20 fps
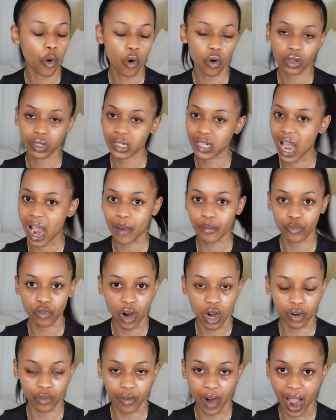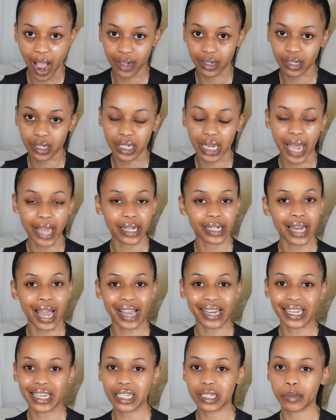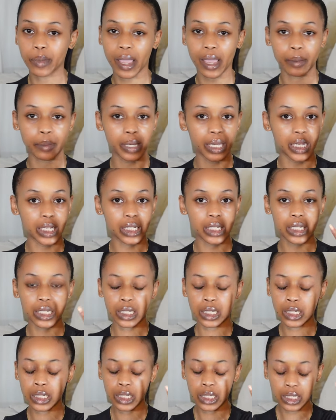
all time, Rugrats, like 90s babies.